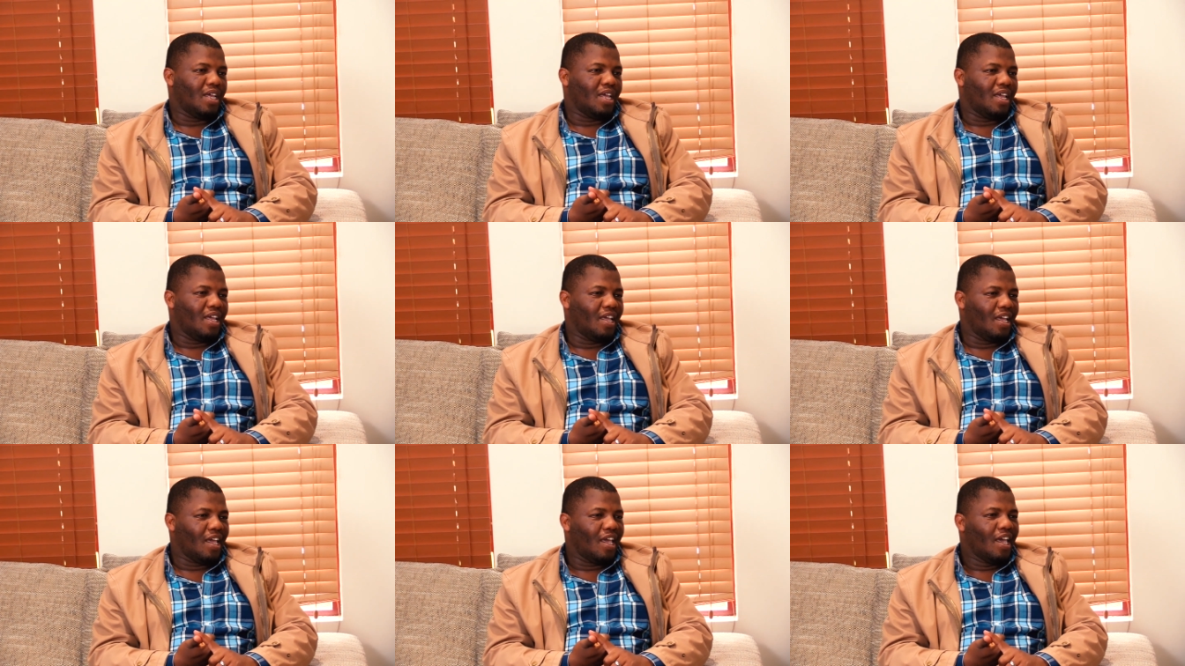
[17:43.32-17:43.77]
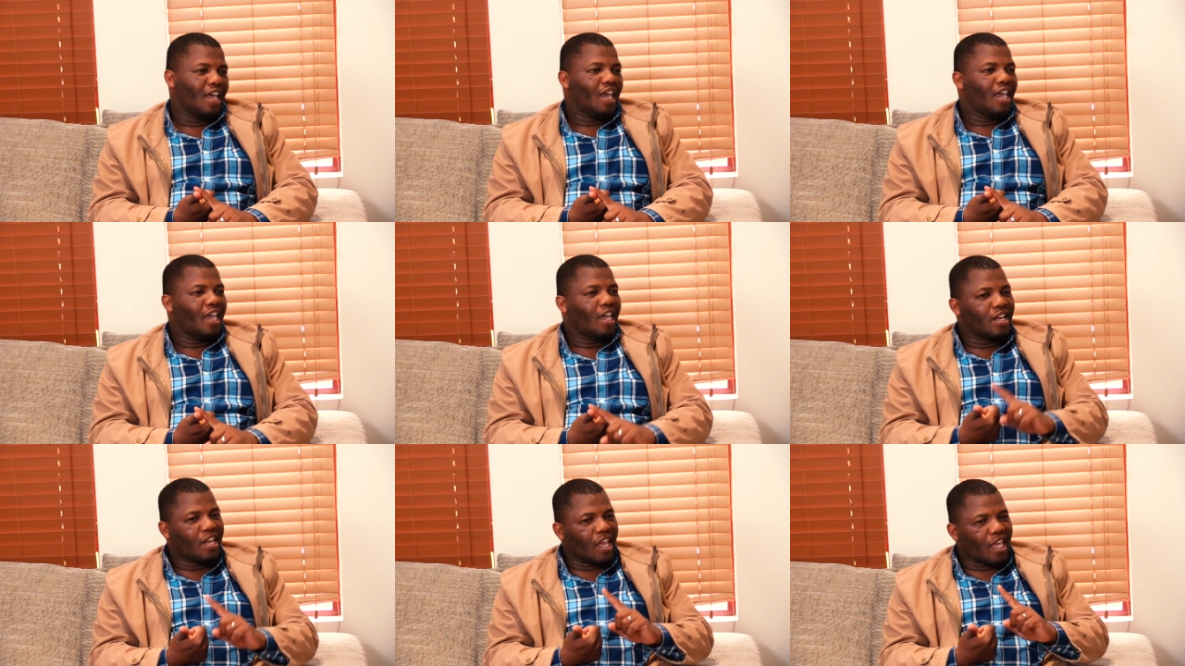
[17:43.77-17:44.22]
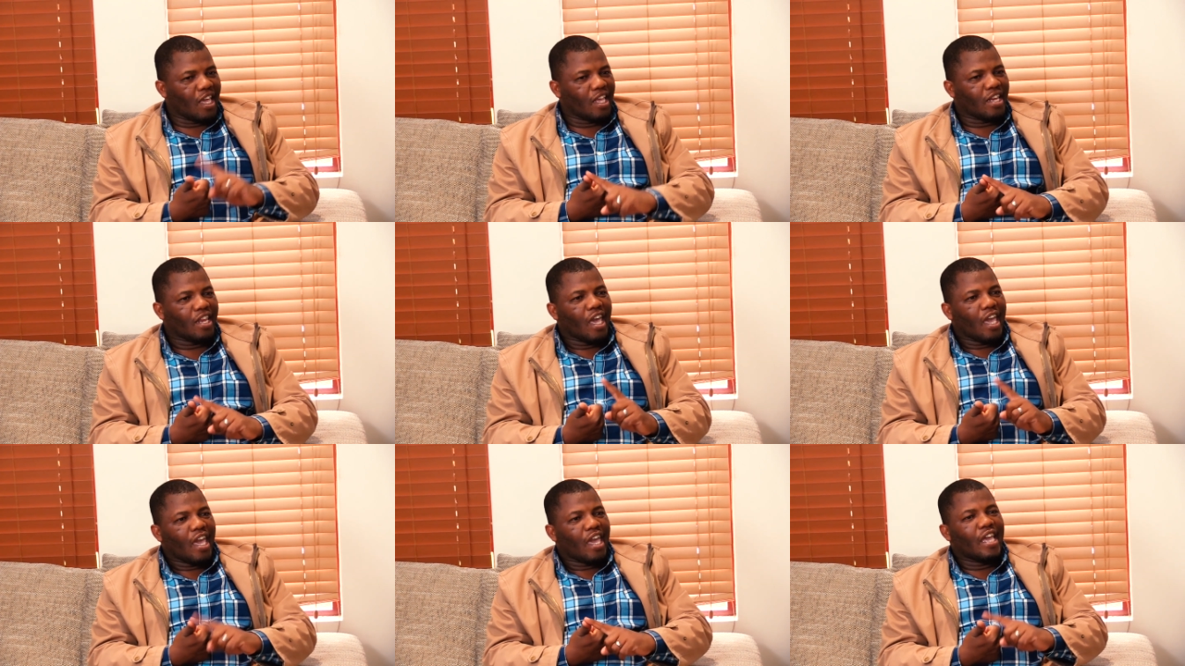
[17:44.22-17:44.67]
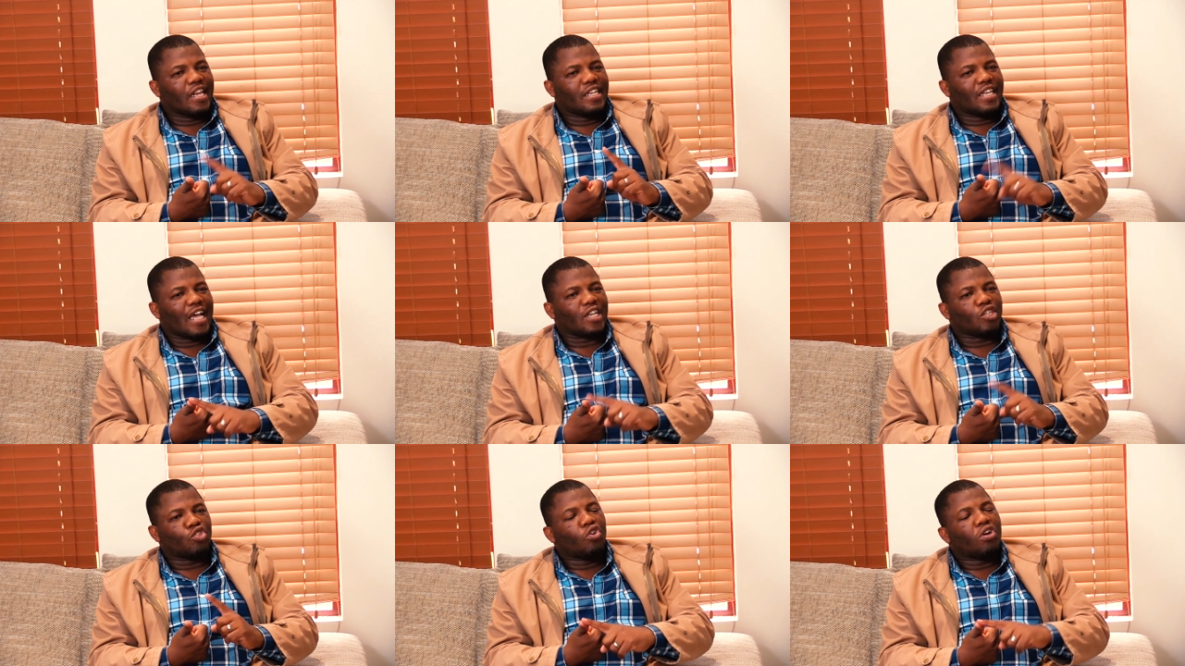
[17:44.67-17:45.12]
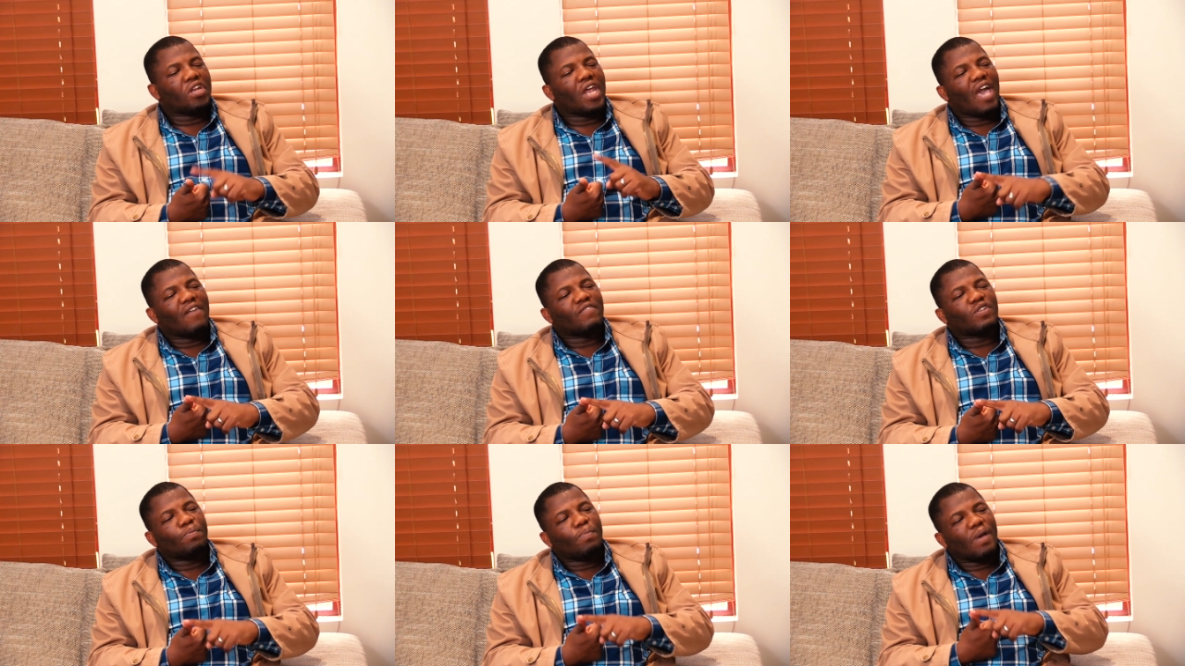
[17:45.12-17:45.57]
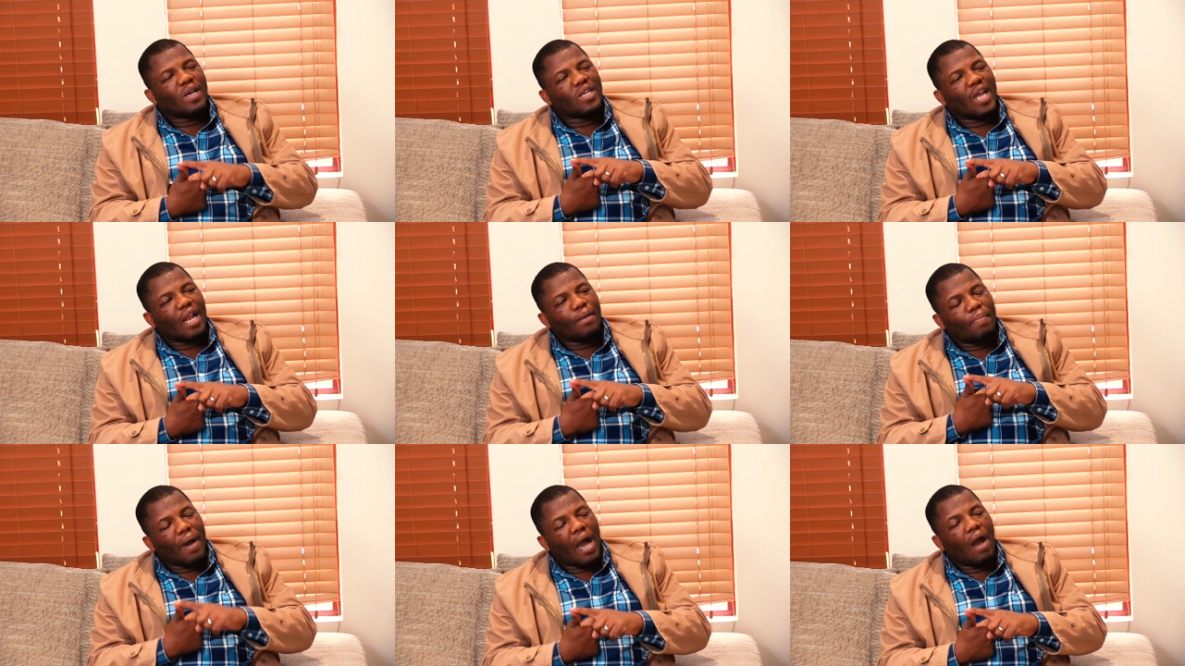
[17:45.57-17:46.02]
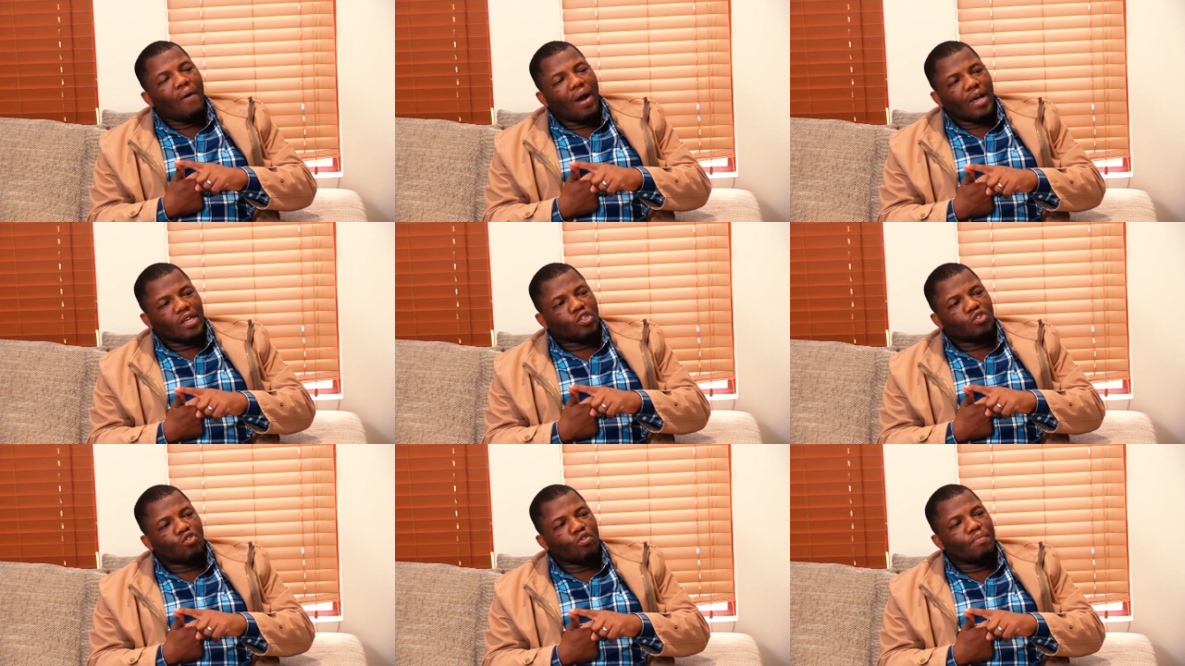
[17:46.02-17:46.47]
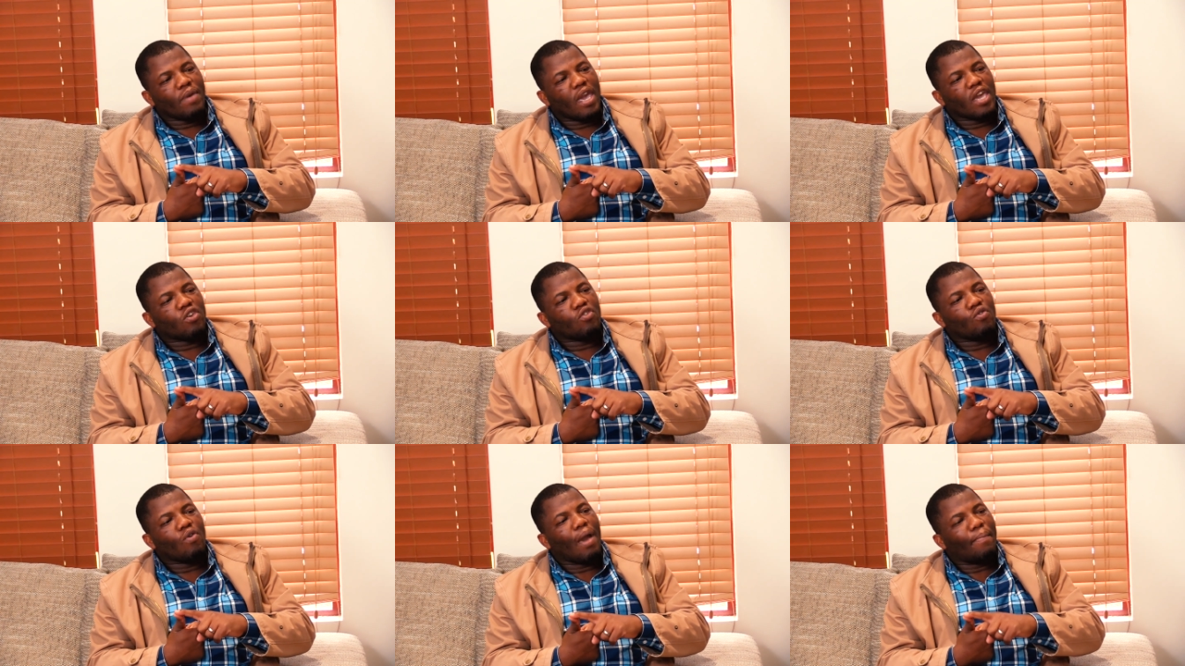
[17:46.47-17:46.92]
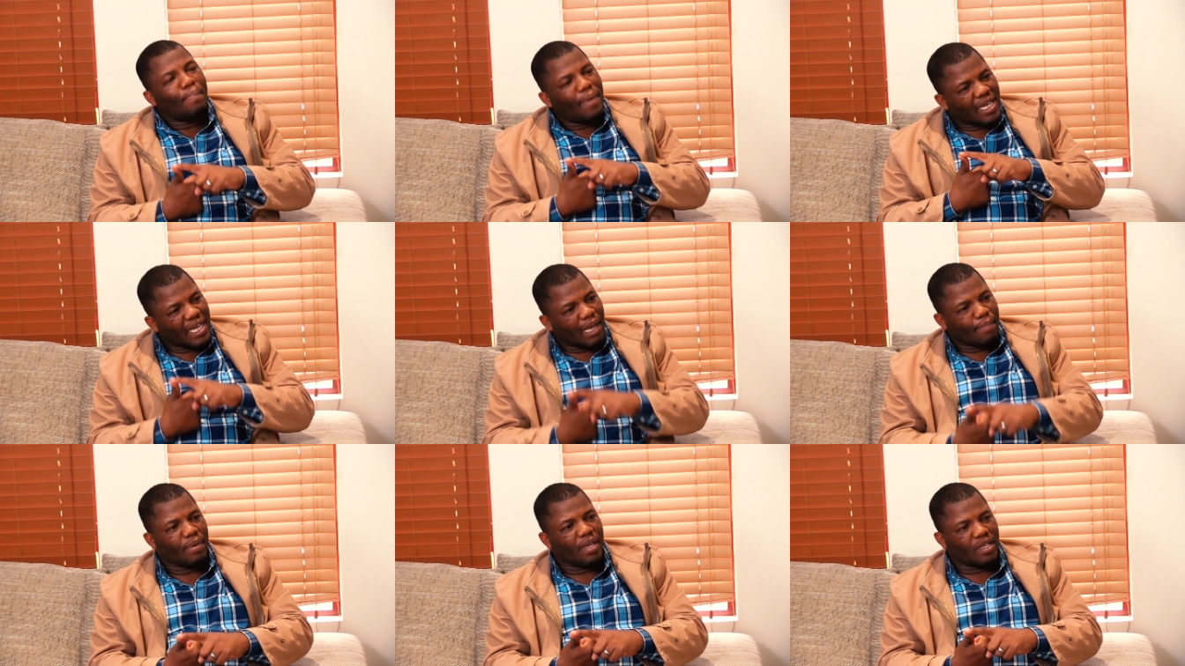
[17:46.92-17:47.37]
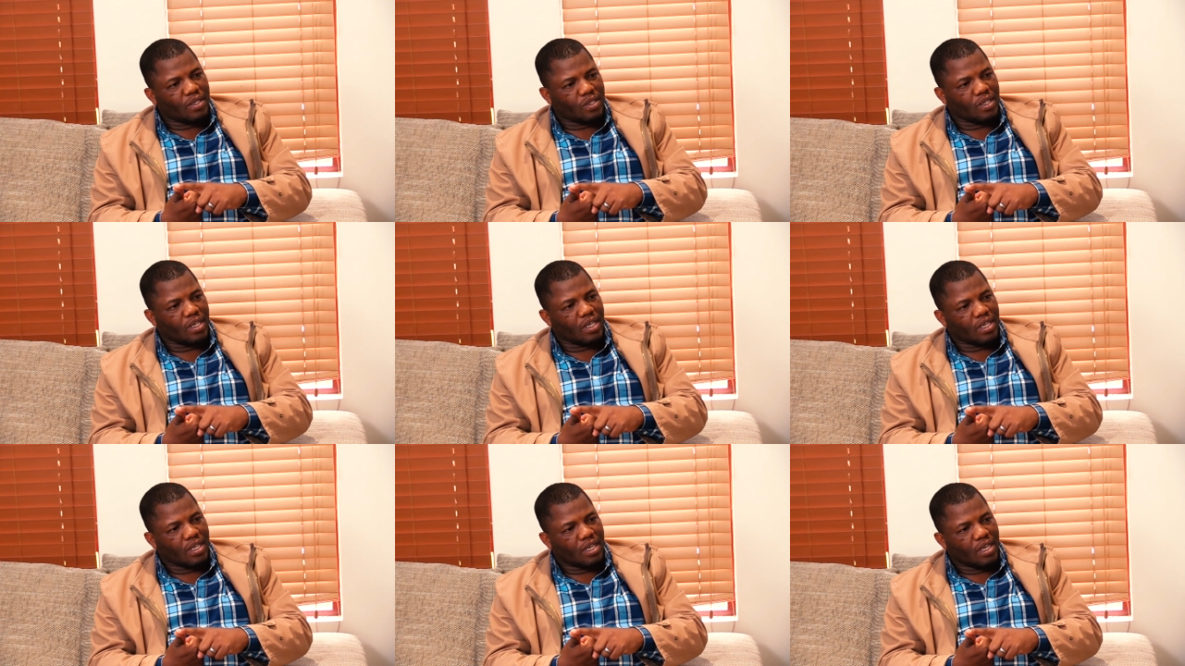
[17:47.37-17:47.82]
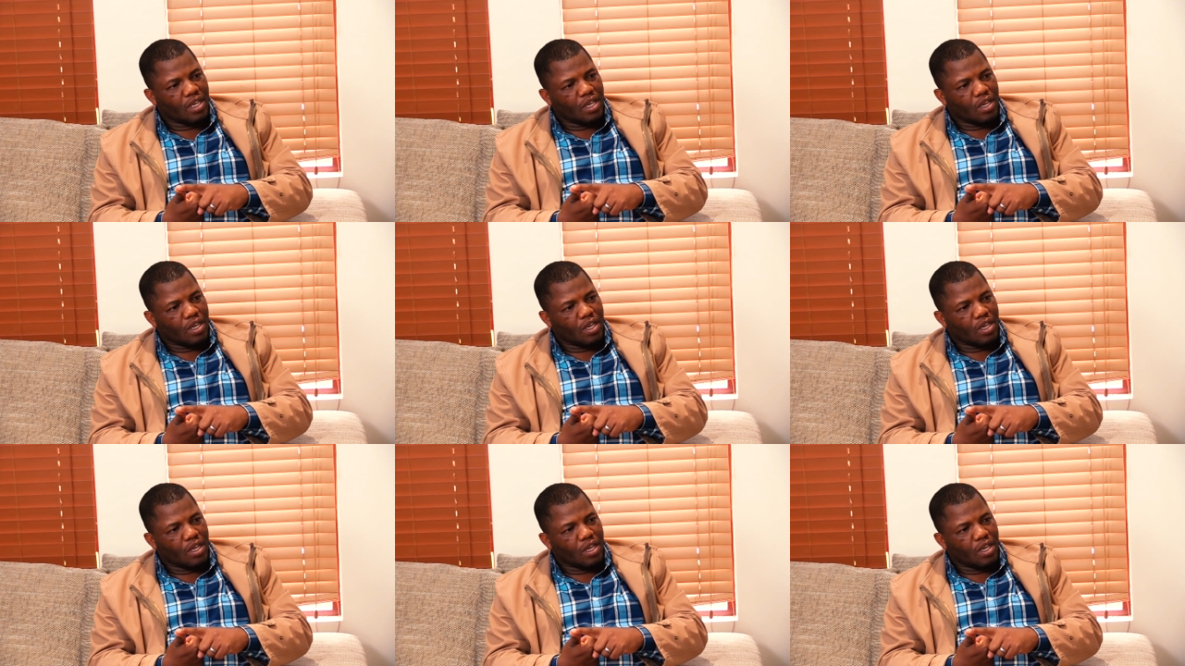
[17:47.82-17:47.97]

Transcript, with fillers: it, it, it does not have special powers to make you a better person.